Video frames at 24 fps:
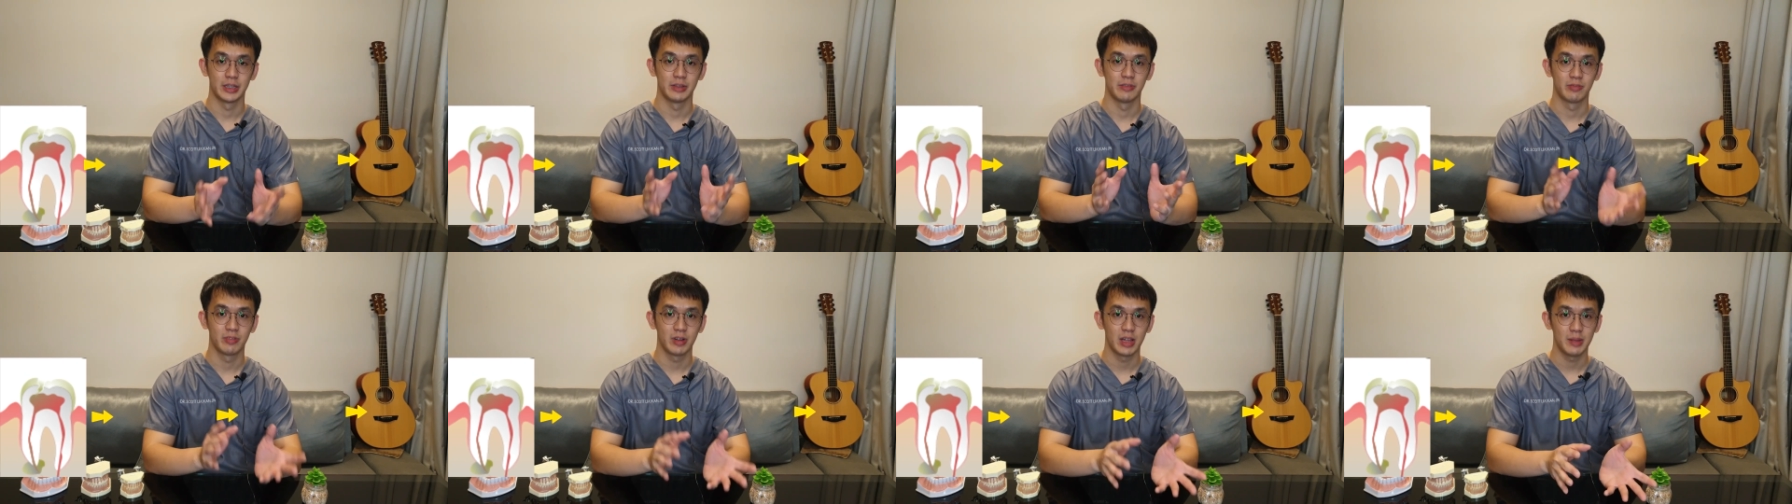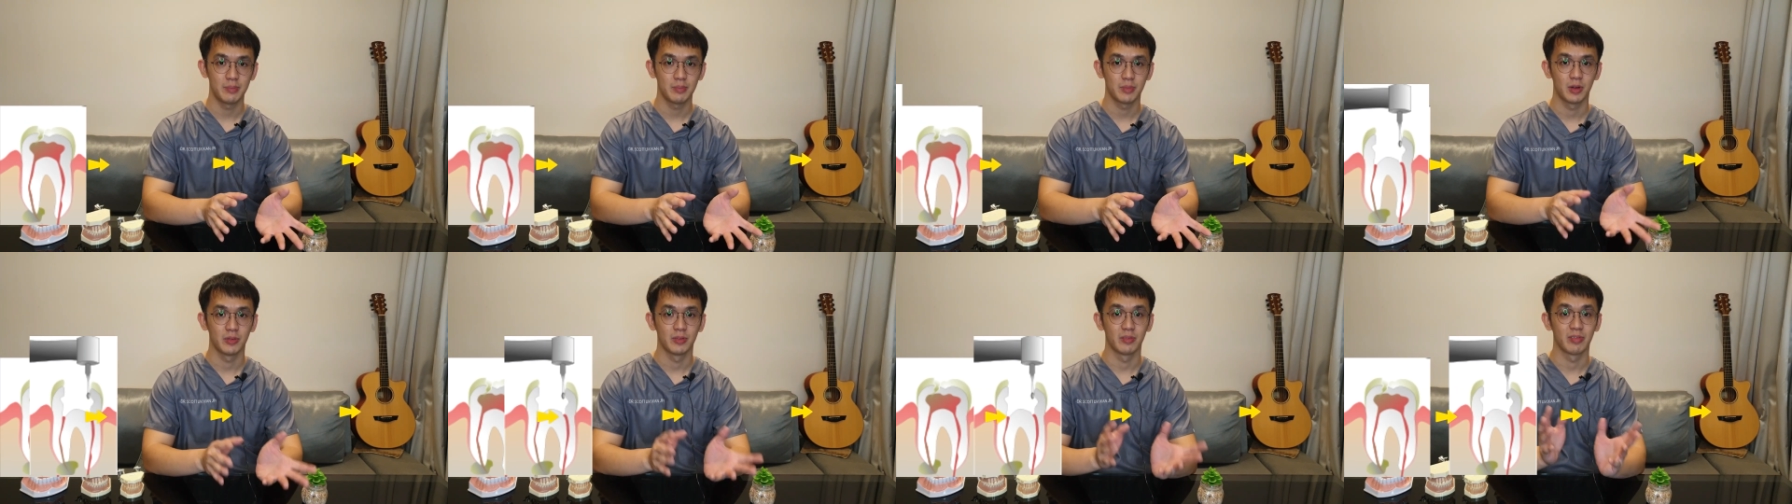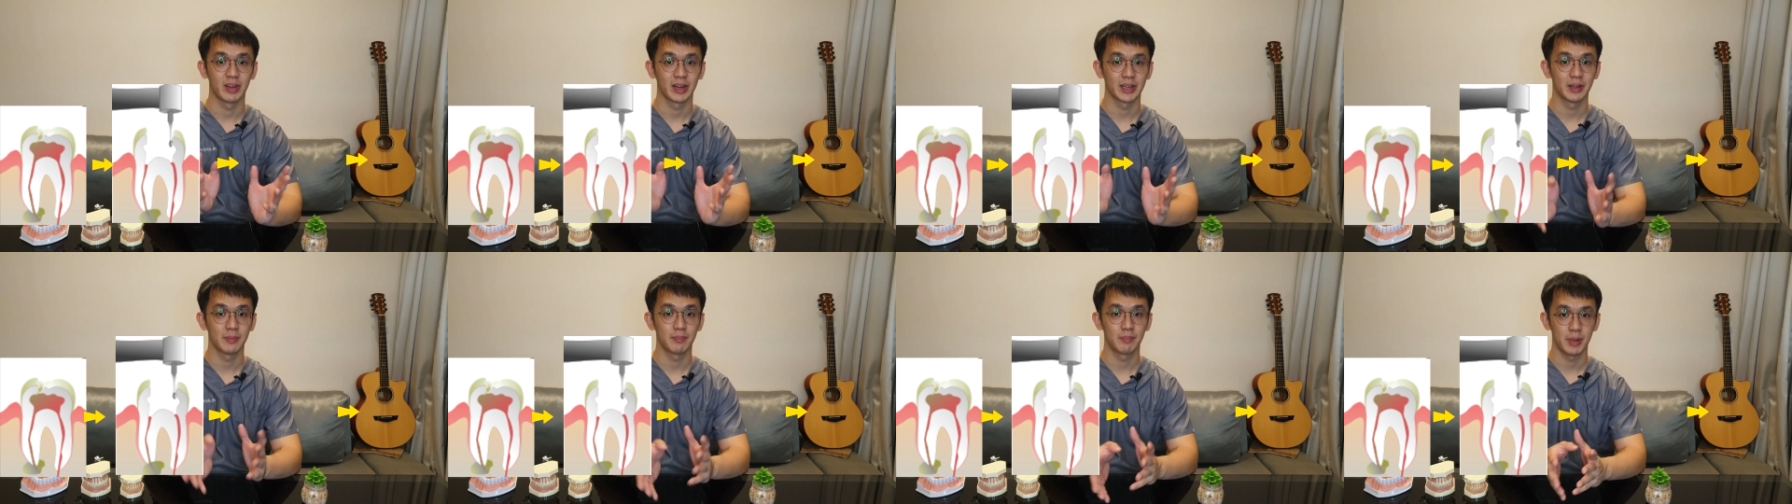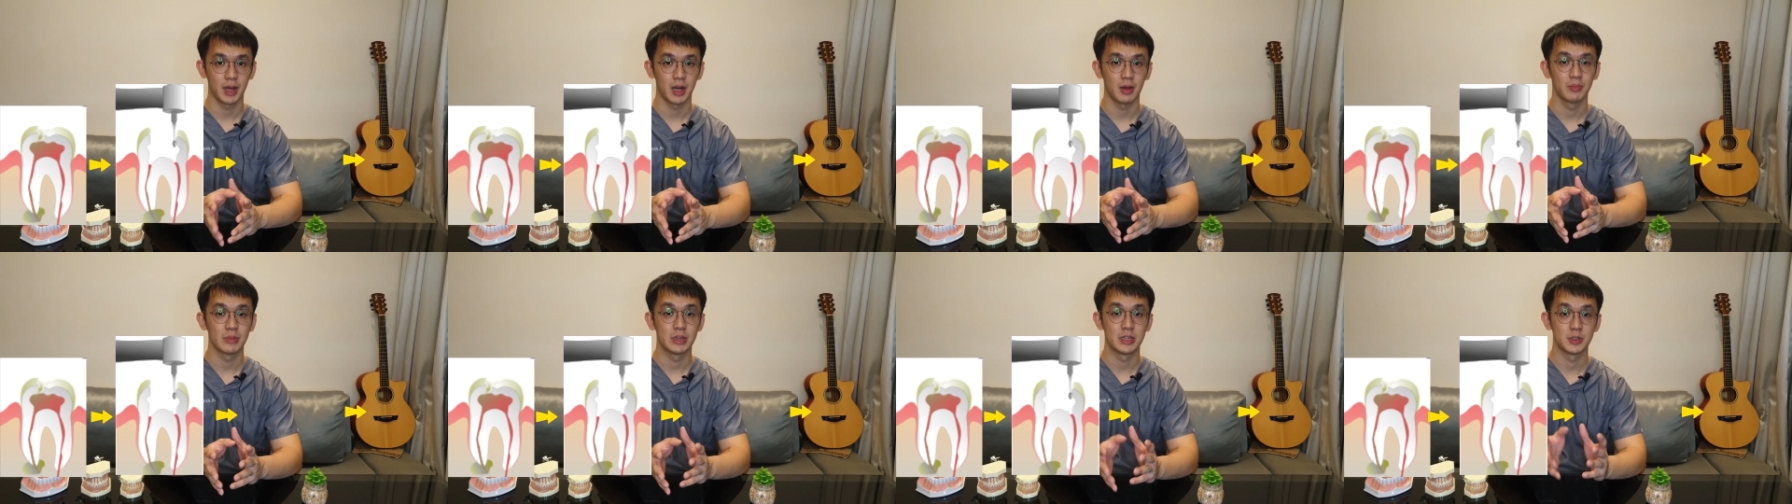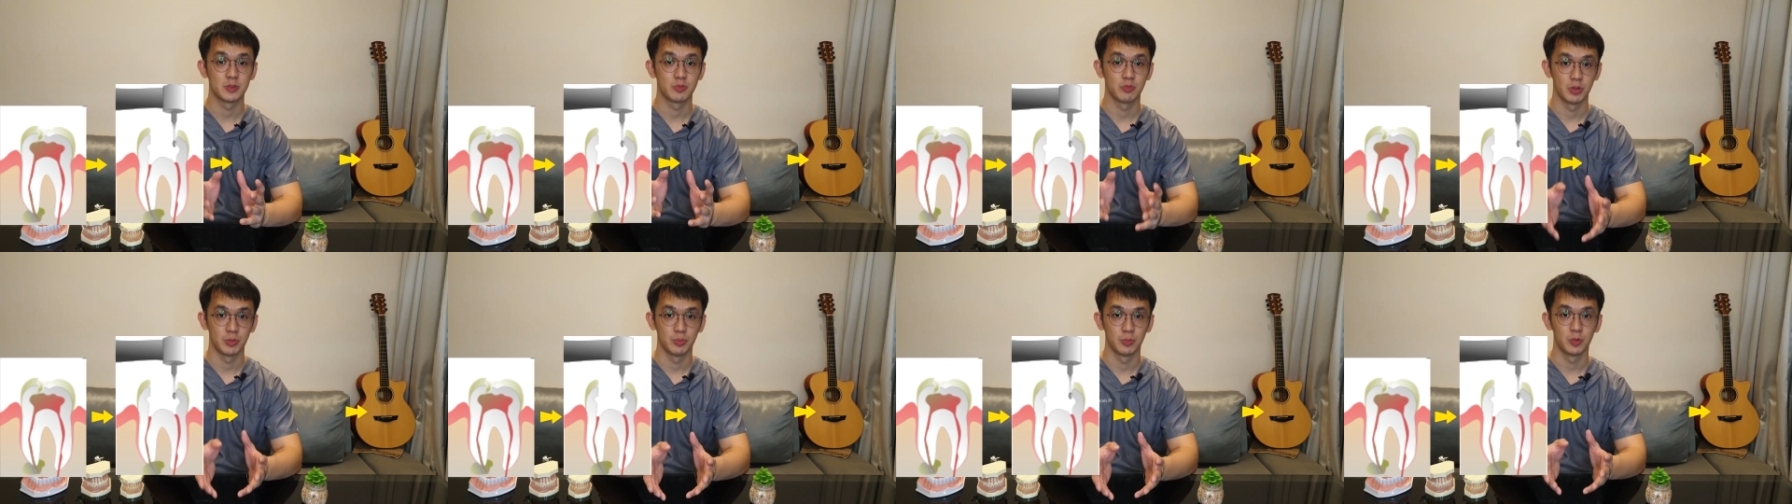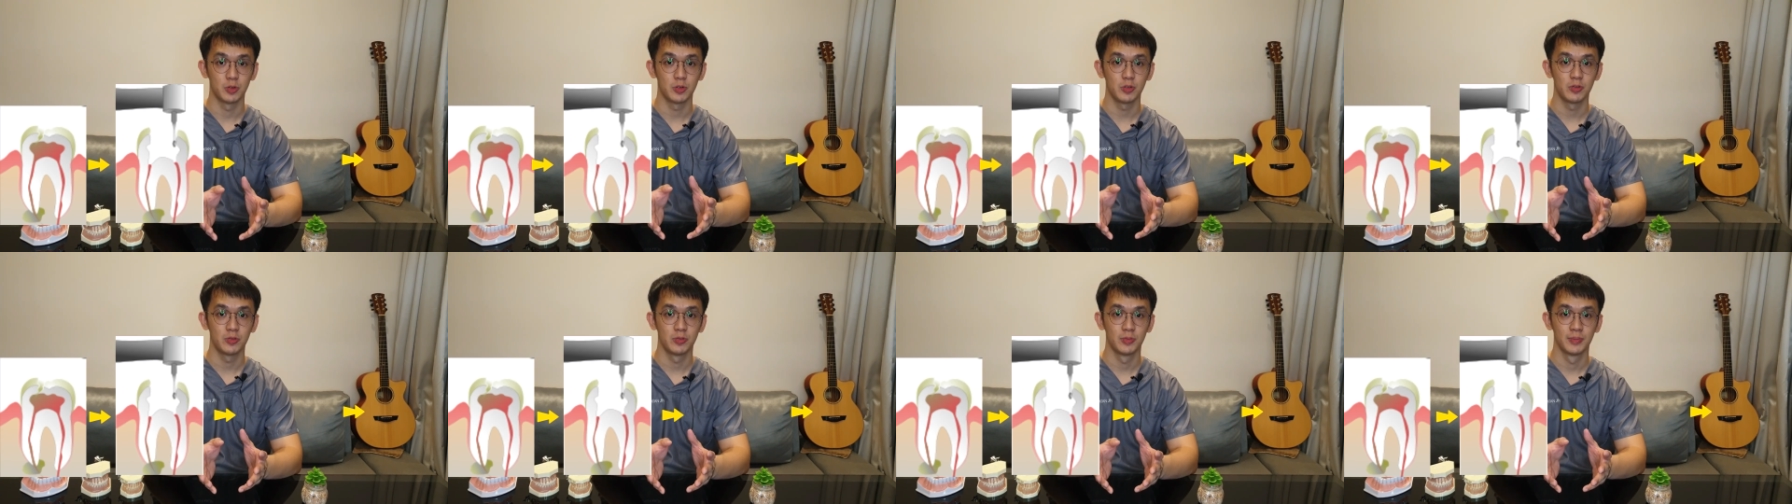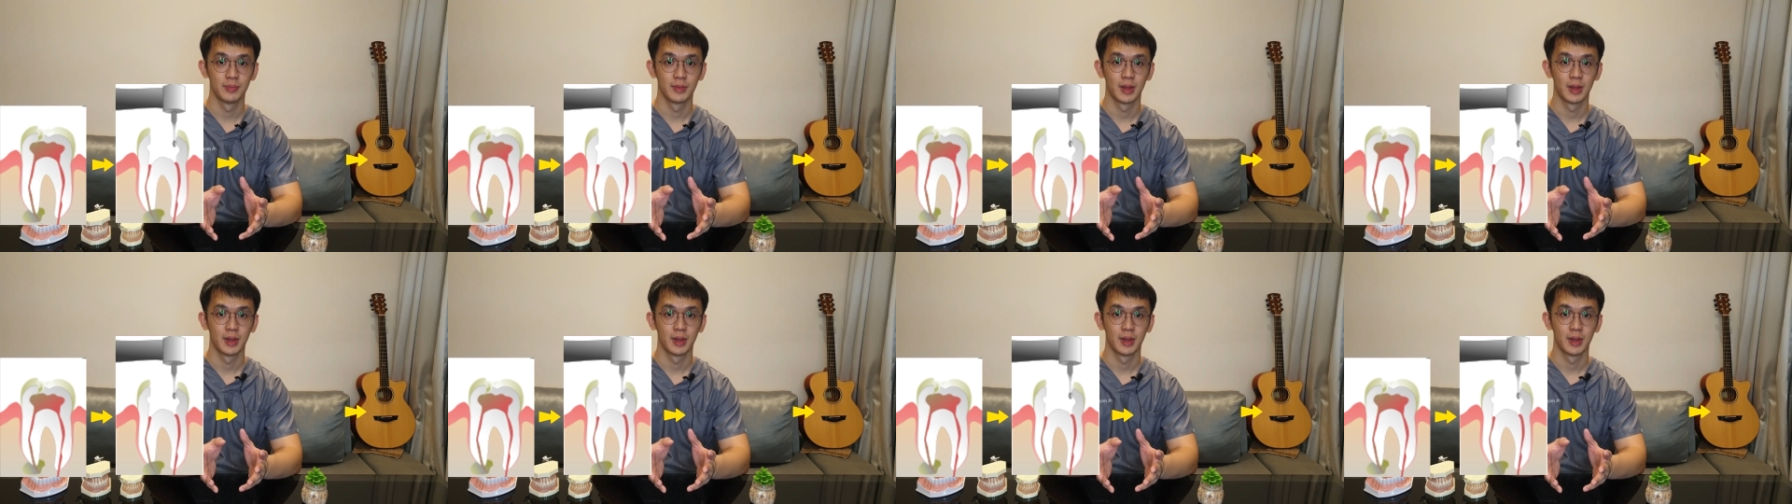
inflamed or infected pulp is removed